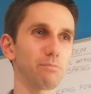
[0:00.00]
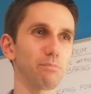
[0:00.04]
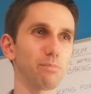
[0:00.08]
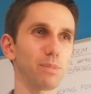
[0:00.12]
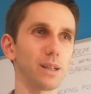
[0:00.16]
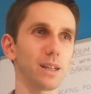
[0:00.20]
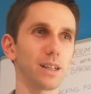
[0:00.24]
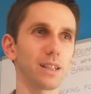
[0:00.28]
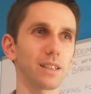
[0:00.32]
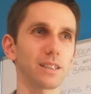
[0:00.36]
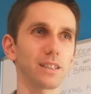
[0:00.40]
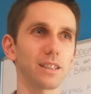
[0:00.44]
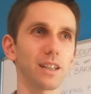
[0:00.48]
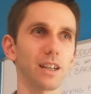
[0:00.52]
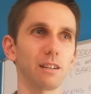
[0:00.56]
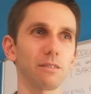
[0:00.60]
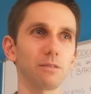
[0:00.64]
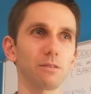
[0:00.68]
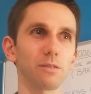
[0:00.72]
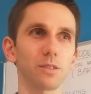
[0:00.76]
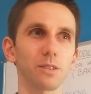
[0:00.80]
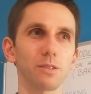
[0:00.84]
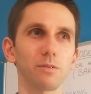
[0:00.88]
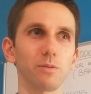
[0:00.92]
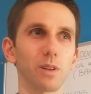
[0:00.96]
But I
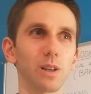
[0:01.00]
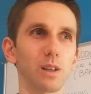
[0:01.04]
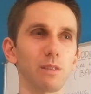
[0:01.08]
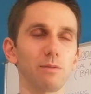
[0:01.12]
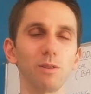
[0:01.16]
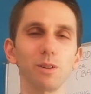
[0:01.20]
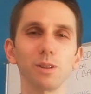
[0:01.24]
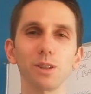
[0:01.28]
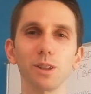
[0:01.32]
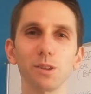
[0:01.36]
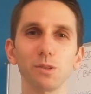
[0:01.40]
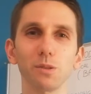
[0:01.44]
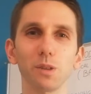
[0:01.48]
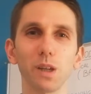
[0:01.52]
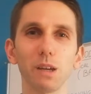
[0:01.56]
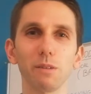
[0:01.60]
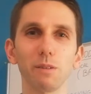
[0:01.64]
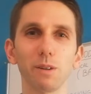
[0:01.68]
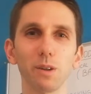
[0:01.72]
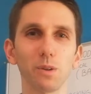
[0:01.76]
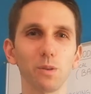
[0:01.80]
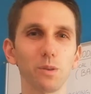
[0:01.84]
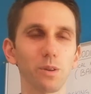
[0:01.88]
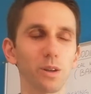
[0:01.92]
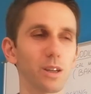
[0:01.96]
was really wanting to have
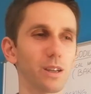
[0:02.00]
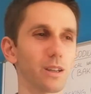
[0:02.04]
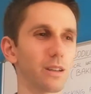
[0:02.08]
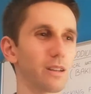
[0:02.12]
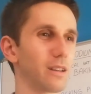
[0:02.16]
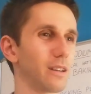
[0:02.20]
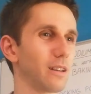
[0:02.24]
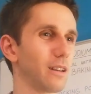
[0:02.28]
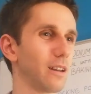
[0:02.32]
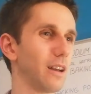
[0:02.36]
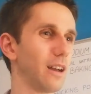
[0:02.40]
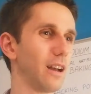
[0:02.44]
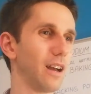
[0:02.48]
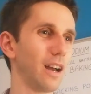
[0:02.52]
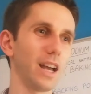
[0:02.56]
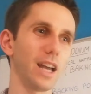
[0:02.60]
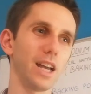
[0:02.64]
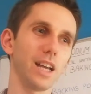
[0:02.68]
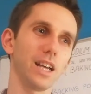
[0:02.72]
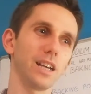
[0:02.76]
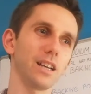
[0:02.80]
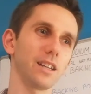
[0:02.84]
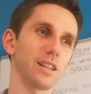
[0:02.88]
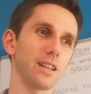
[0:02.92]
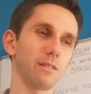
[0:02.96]
a cookie,
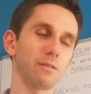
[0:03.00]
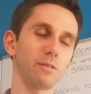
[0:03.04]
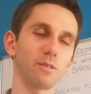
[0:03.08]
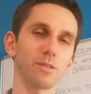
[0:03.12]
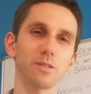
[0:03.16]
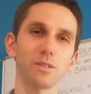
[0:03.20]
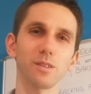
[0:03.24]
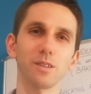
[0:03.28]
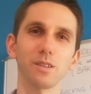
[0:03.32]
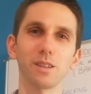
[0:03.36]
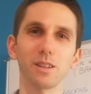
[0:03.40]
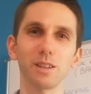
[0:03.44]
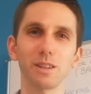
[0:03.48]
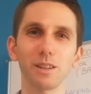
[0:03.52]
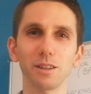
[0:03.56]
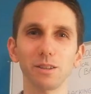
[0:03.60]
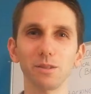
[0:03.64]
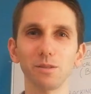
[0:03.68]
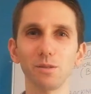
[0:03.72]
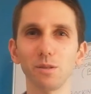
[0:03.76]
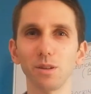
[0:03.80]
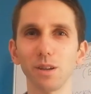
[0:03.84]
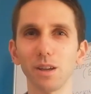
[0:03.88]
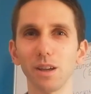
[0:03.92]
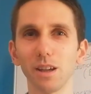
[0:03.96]
and I was eating that
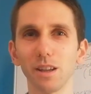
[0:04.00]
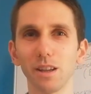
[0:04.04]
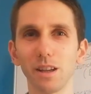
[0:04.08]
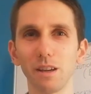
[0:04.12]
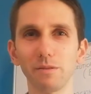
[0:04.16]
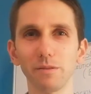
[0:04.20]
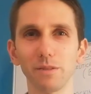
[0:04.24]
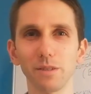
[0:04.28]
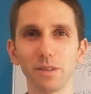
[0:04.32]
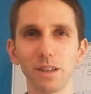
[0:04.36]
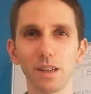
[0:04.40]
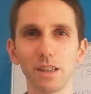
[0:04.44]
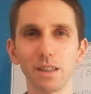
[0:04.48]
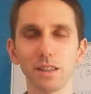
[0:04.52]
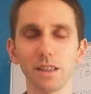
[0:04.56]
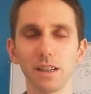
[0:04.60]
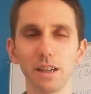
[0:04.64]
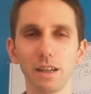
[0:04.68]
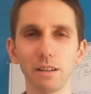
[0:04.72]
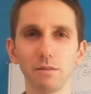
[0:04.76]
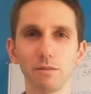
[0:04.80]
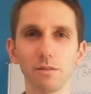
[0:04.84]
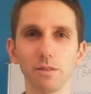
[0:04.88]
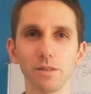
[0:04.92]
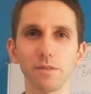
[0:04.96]
cookie. And after that,
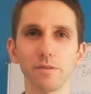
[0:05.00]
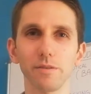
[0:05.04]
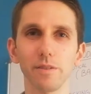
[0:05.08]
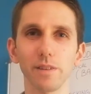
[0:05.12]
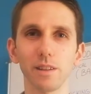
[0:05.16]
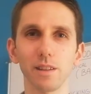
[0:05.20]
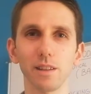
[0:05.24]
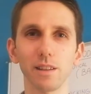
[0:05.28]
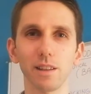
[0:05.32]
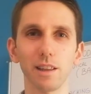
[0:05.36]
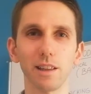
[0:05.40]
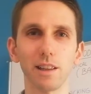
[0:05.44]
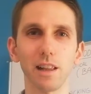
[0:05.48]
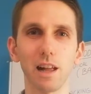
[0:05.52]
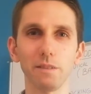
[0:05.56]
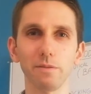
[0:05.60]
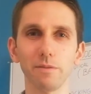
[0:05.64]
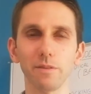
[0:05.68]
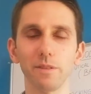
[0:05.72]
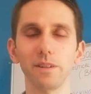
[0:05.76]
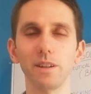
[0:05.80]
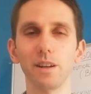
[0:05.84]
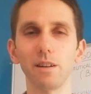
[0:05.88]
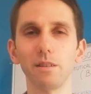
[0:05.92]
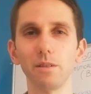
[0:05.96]
I was feeling like
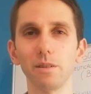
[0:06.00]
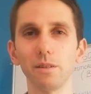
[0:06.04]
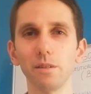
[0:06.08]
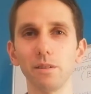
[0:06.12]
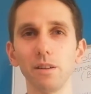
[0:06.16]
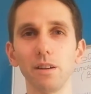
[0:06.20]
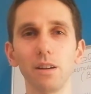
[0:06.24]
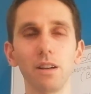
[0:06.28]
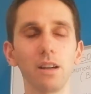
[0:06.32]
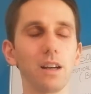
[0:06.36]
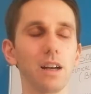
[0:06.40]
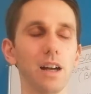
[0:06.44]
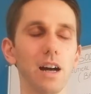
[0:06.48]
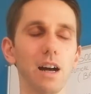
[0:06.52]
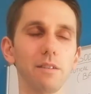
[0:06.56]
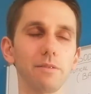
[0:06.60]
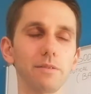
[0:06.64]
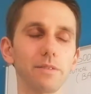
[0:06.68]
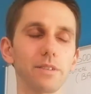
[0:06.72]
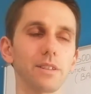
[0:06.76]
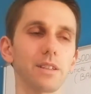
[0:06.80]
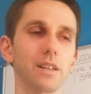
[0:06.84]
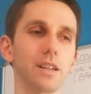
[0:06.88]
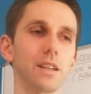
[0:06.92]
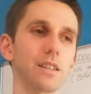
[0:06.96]
half an hour
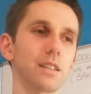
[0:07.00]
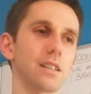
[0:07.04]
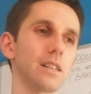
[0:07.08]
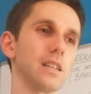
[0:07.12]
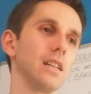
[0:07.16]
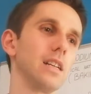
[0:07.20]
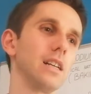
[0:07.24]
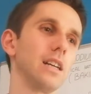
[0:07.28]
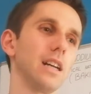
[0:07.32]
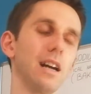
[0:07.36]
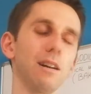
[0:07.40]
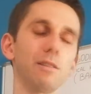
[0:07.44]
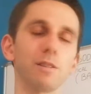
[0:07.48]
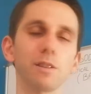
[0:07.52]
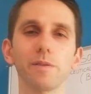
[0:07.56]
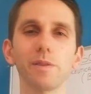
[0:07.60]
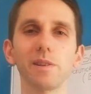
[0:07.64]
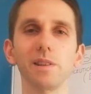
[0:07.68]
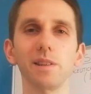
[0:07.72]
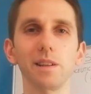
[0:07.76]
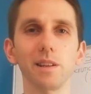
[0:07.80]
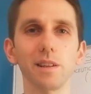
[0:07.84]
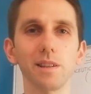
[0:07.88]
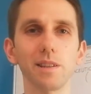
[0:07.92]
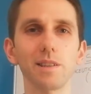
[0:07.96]
after that, I was
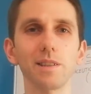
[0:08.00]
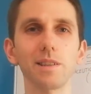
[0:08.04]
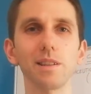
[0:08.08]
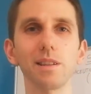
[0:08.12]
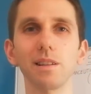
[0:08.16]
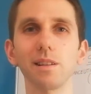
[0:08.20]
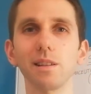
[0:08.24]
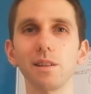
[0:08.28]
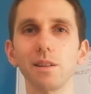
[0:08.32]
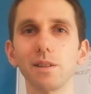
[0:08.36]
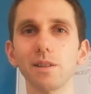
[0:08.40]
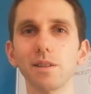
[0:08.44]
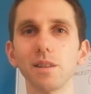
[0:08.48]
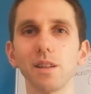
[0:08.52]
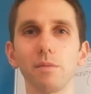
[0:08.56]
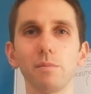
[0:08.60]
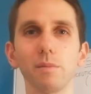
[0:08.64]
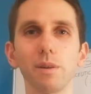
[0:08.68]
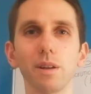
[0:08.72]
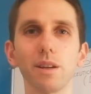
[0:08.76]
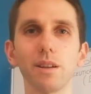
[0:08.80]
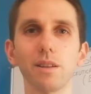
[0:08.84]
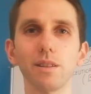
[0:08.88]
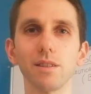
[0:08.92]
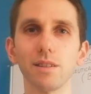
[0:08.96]
feeling it's still in the
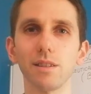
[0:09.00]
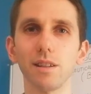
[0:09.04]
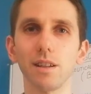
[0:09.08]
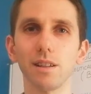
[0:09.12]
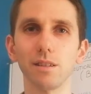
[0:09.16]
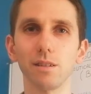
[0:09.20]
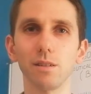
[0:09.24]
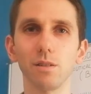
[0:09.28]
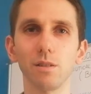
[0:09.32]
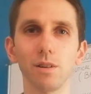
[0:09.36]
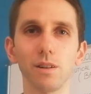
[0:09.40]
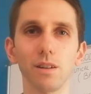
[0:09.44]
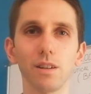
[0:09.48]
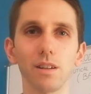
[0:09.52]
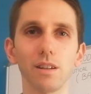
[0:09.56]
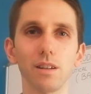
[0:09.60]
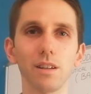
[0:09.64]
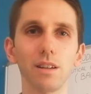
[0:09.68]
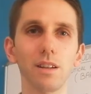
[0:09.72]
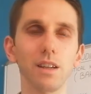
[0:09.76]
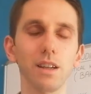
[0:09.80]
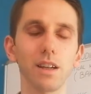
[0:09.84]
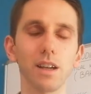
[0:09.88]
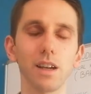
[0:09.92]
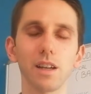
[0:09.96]
stomach. It's not going
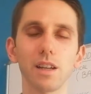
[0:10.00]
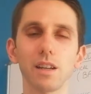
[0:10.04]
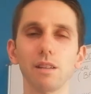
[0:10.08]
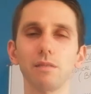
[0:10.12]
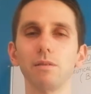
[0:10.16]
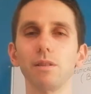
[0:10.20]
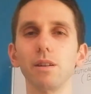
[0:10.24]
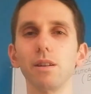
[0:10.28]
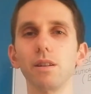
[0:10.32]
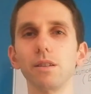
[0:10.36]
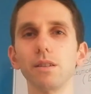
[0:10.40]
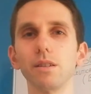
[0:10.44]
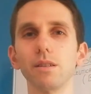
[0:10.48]
anywhere.